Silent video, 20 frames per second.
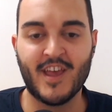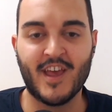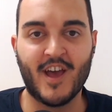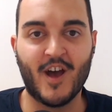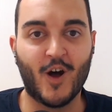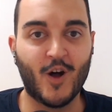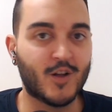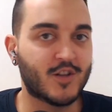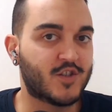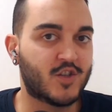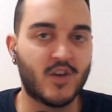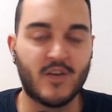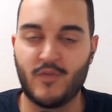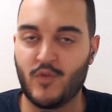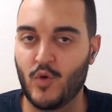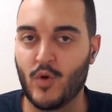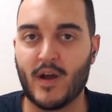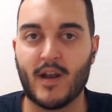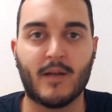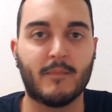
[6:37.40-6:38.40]
Also, if
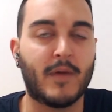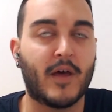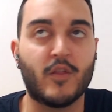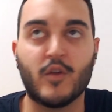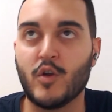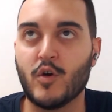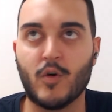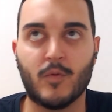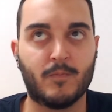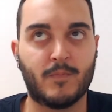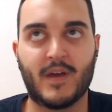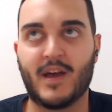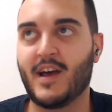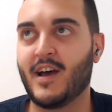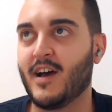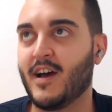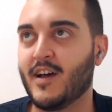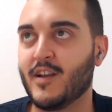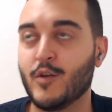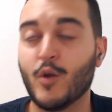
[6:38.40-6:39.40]
you are, I don't know,
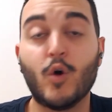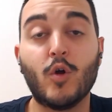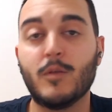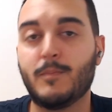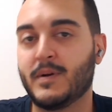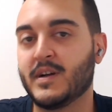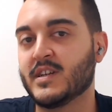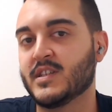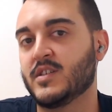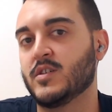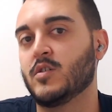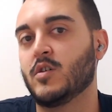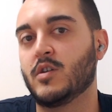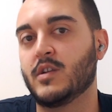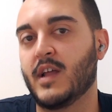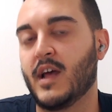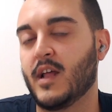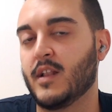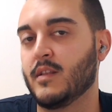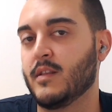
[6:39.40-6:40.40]
an old
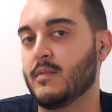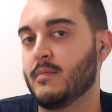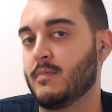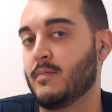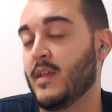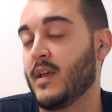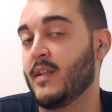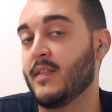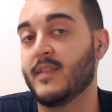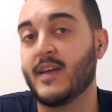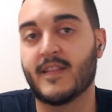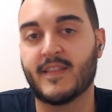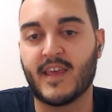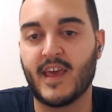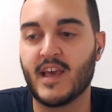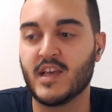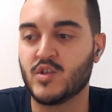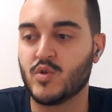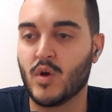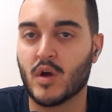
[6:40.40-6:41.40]
person and in that
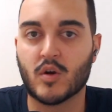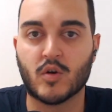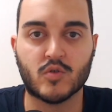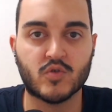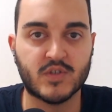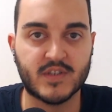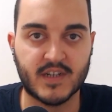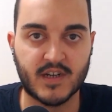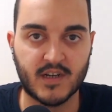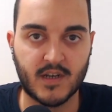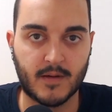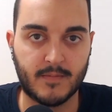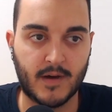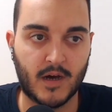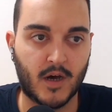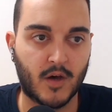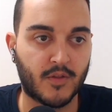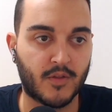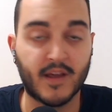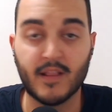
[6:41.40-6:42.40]
case you are concerned
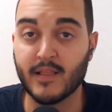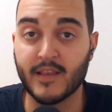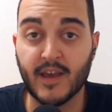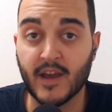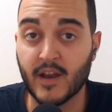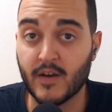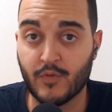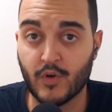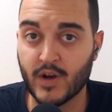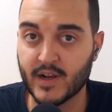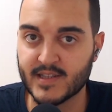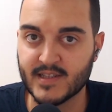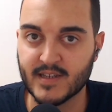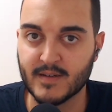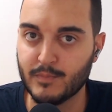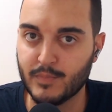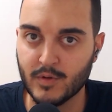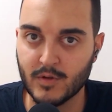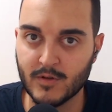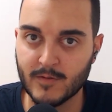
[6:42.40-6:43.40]
about healthcare, for
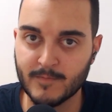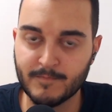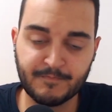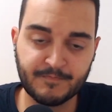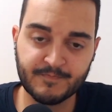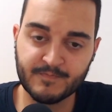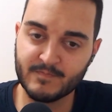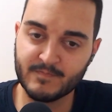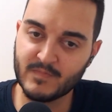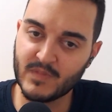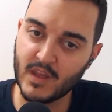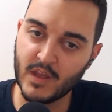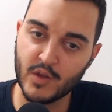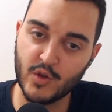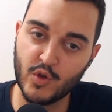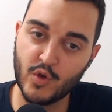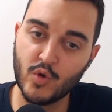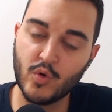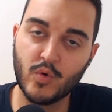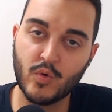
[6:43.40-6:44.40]
example,
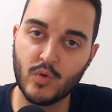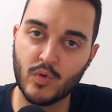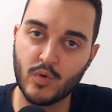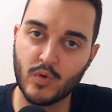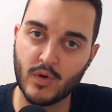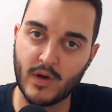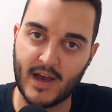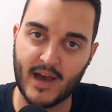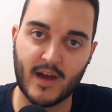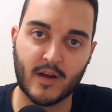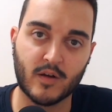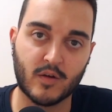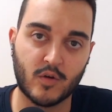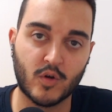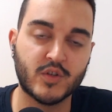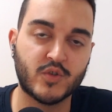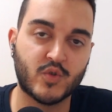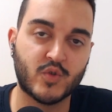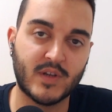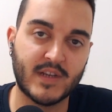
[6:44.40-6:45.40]
you are
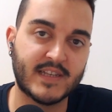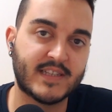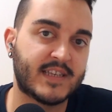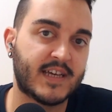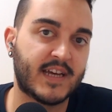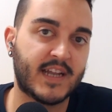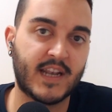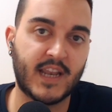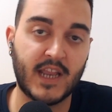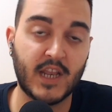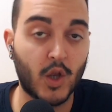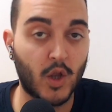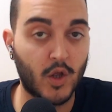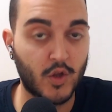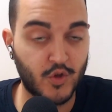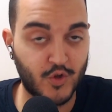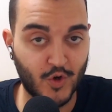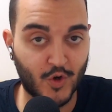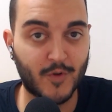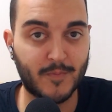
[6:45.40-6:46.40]
going to listen in
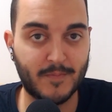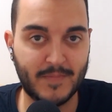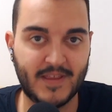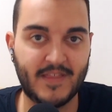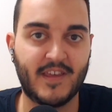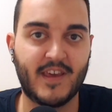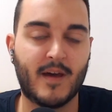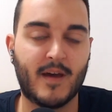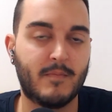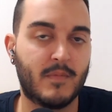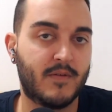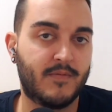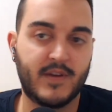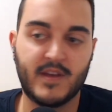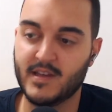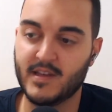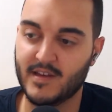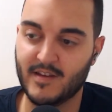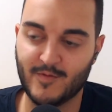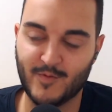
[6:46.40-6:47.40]
your media,
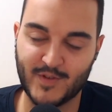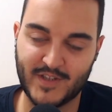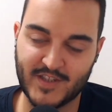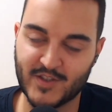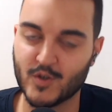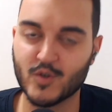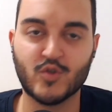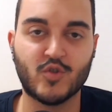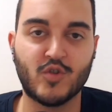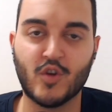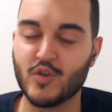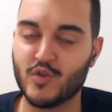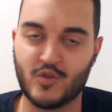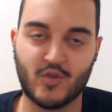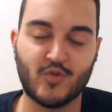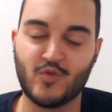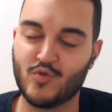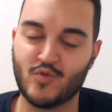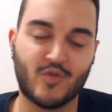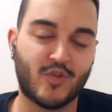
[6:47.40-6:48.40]
maybe which is going
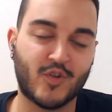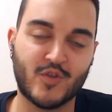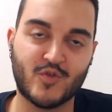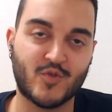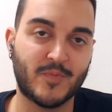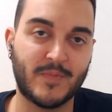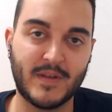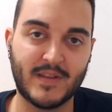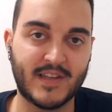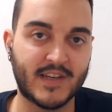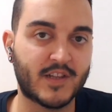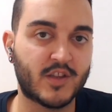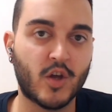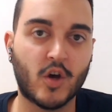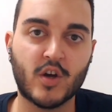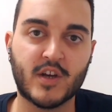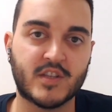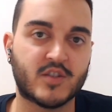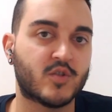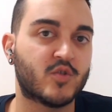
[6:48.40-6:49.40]
to be
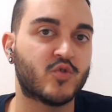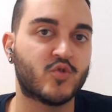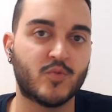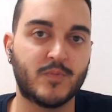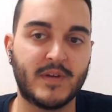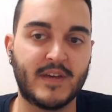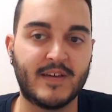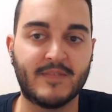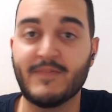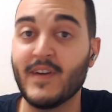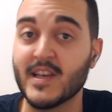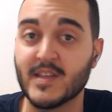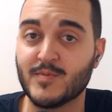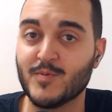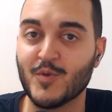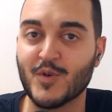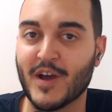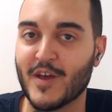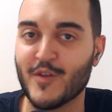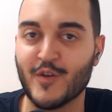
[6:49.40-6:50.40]
TikTok, it's going to be
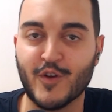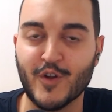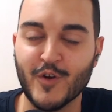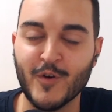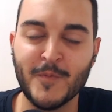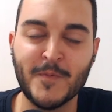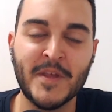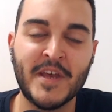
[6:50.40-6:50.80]
Facebook, I don't know.